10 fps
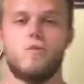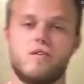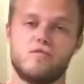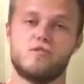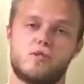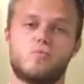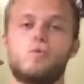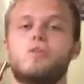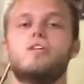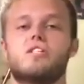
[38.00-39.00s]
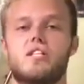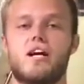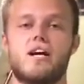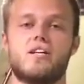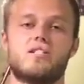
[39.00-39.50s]
Waivers usually word this
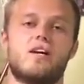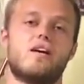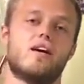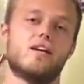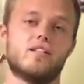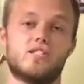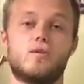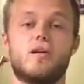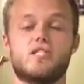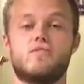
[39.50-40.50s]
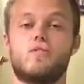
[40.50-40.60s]
as, in consideration